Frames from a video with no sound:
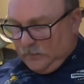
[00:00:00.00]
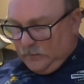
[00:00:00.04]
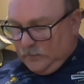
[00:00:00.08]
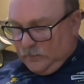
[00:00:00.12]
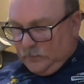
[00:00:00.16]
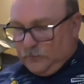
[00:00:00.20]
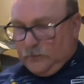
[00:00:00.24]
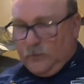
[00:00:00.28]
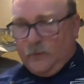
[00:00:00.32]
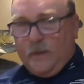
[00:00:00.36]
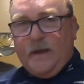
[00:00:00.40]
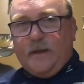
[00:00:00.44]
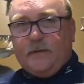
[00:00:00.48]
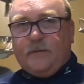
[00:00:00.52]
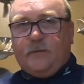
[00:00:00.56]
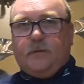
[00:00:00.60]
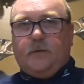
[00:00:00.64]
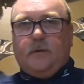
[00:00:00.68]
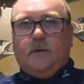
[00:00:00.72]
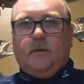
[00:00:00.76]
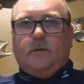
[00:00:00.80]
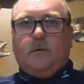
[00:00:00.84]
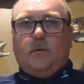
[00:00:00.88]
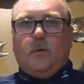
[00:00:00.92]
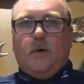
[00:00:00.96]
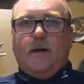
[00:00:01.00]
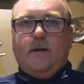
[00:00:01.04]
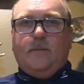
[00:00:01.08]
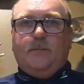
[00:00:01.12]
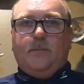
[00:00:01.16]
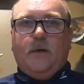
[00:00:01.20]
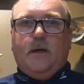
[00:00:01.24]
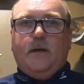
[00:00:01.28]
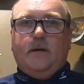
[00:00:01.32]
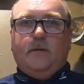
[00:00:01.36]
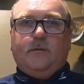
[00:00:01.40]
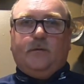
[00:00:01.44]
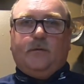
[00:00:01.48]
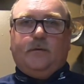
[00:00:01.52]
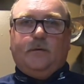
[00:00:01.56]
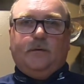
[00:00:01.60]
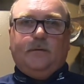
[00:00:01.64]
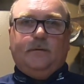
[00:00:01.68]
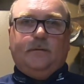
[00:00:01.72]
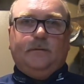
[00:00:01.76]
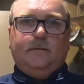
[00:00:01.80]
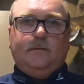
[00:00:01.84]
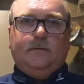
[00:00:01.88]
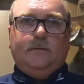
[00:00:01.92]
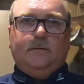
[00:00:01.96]
So that's Crankbaits
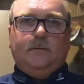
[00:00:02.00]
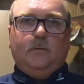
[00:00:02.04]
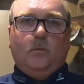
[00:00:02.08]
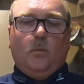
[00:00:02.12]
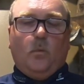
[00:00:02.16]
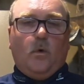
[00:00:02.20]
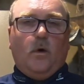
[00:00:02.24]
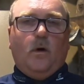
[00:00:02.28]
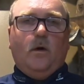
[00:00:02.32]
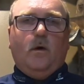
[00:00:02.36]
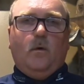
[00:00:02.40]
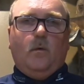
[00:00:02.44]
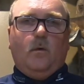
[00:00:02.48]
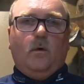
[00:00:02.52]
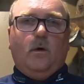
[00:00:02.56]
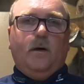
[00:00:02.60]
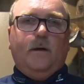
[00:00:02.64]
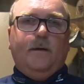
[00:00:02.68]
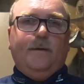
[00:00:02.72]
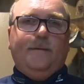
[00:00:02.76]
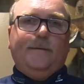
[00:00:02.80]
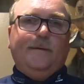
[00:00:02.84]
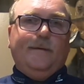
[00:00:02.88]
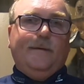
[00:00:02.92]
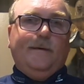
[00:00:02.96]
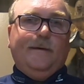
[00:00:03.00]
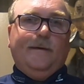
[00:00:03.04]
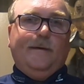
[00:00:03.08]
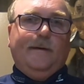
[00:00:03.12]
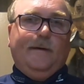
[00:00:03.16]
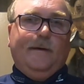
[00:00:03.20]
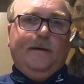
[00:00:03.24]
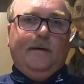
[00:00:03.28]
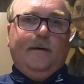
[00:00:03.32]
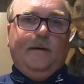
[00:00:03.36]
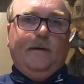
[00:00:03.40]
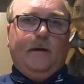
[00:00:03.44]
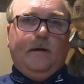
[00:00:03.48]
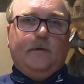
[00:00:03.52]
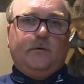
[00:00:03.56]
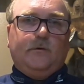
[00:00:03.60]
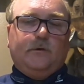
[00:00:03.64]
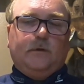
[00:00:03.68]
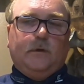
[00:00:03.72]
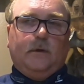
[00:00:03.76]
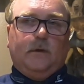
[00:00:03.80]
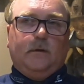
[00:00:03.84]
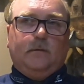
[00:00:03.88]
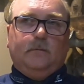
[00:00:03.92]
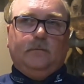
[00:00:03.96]
101 in a
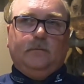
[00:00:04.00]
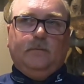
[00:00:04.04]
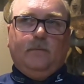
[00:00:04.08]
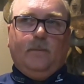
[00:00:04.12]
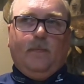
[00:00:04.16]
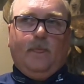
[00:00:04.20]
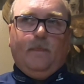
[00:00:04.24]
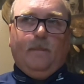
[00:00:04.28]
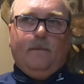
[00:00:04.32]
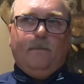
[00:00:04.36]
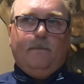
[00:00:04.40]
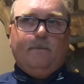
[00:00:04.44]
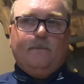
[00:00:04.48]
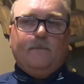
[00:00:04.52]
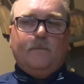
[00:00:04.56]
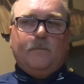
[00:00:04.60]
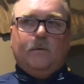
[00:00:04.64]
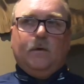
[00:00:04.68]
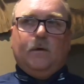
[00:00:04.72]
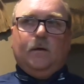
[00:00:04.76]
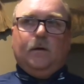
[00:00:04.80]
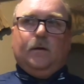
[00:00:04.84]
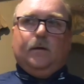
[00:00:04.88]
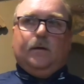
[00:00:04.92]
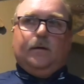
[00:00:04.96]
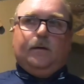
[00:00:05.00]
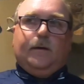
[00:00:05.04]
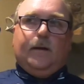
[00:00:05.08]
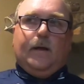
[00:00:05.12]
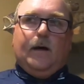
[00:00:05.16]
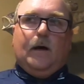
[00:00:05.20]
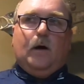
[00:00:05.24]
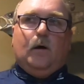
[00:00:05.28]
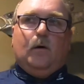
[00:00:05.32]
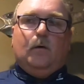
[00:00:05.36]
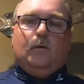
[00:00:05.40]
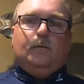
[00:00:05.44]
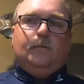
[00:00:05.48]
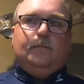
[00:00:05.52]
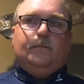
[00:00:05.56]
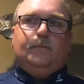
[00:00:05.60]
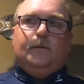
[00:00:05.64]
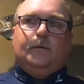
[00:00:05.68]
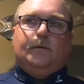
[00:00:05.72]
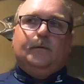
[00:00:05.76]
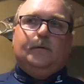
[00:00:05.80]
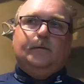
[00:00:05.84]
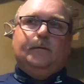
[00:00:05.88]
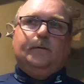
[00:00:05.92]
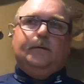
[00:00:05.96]
nutshell. Now,
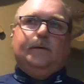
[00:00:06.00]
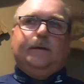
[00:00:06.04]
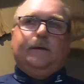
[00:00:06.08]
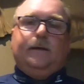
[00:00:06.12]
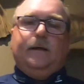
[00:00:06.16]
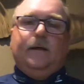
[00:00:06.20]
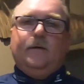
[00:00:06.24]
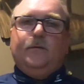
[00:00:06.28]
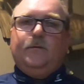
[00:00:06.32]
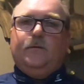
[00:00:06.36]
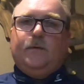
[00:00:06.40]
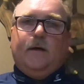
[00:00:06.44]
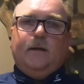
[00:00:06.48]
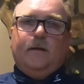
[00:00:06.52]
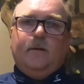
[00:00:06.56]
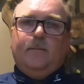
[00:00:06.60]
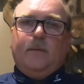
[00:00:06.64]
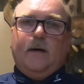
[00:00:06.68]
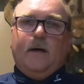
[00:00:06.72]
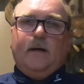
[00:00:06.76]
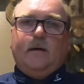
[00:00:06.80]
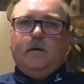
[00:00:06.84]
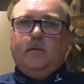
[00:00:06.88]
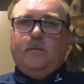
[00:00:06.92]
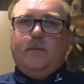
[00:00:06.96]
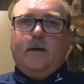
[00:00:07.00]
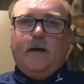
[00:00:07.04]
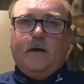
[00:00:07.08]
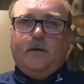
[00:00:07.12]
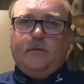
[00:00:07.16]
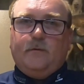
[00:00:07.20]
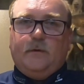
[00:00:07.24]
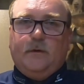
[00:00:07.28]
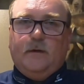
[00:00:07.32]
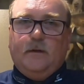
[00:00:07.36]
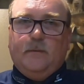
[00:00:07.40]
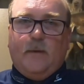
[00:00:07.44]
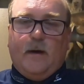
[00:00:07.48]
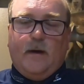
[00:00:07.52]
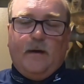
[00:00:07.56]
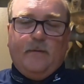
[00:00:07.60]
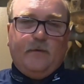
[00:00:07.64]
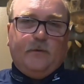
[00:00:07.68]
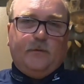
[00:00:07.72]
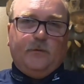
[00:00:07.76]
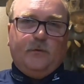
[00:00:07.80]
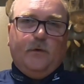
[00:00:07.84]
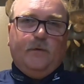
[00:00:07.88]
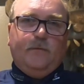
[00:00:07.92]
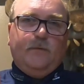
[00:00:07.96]
for the kids on the Becker Bass team, I have
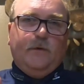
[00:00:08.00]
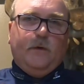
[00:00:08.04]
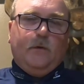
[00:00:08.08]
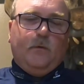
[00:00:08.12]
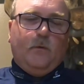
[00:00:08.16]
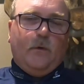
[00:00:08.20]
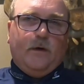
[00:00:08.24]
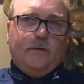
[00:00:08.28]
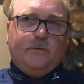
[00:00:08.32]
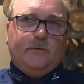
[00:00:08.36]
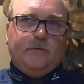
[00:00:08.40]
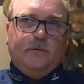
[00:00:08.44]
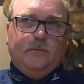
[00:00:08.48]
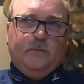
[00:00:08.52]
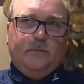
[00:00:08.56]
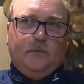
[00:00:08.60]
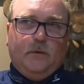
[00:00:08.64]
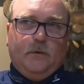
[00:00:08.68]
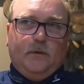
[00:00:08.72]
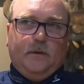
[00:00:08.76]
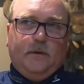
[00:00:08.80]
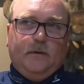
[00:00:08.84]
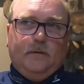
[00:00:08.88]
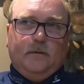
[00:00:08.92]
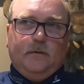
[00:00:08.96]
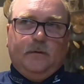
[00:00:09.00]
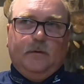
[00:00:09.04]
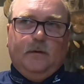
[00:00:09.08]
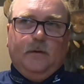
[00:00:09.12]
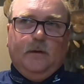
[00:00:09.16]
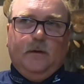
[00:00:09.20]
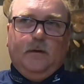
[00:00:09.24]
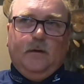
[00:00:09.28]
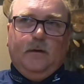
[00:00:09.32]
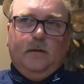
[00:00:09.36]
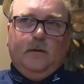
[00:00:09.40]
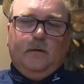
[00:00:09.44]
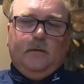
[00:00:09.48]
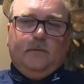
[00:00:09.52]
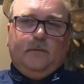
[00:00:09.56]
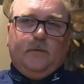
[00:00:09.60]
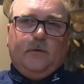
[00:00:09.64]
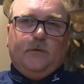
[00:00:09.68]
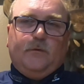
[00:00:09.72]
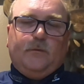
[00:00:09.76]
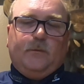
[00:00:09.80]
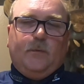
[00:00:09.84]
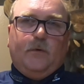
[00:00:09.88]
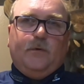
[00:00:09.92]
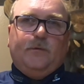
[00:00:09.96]
a trivia question for you.
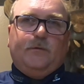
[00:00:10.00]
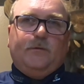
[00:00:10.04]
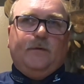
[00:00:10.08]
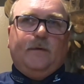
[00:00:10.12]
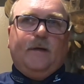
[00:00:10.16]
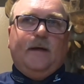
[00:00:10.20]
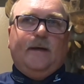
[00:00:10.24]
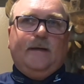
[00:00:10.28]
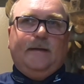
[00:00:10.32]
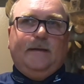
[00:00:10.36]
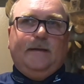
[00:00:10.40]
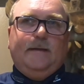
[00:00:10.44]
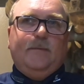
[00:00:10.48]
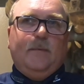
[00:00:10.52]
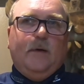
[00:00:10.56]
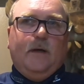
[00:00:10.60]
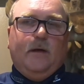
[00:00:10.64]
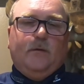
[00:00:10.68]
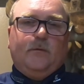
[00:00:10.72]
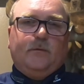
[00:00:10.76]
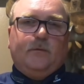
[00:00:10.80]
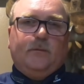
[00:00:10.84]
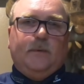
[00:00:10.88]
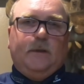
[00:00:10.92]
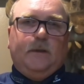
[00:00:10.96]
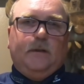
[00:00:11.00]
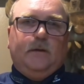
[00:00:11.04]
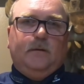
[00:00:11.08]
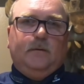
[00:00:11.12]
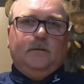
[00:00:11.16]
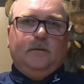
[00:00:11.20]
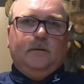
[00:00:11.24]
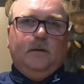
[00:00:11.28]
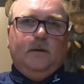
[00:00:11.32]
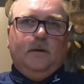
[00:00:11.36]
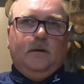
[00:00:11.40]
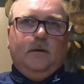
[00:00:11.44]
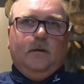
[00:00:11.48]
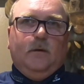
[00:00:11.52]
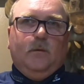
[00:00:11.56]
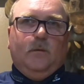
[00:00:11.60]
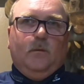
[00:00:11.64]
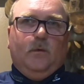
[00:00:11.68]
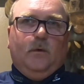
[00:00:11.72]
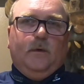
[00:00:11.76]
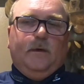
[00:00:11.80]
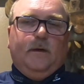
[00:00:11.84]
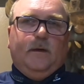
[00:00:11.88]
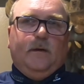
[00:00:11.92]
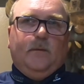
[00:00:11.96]
First person that emails me
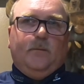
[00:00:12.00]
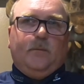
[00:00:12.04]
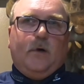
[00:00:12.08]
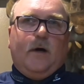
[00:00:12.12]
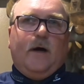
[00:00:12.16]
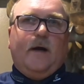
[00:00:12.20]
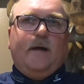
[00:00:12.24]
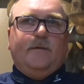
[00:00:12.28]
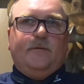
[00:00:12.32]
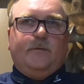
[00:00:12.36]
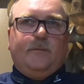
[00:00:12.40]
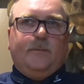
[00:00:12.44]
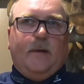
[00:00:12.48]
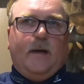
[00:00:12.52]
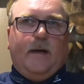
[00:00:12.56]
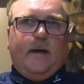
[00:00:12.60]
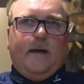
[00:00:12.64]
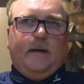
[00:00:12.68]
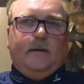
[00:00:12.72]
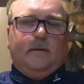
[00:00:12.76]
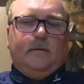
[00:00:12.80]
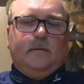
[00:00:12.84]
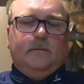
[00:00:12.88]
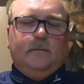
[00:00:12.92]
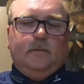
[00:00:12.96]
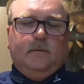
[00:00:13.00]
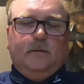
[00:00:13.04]
will get a prize pack.